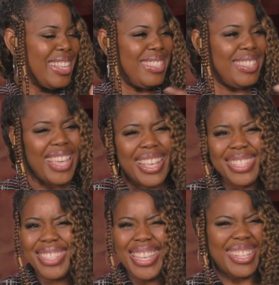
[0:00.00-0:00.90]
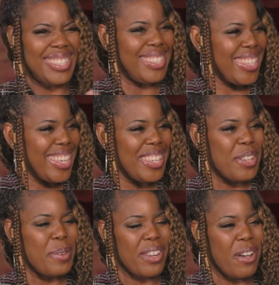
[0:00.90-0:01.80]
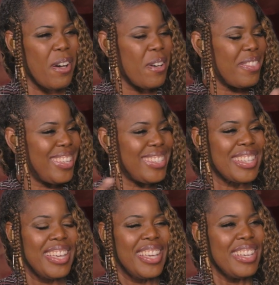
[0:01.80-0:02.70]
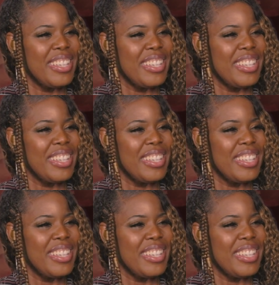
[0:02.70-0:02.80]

zest and zeal and all this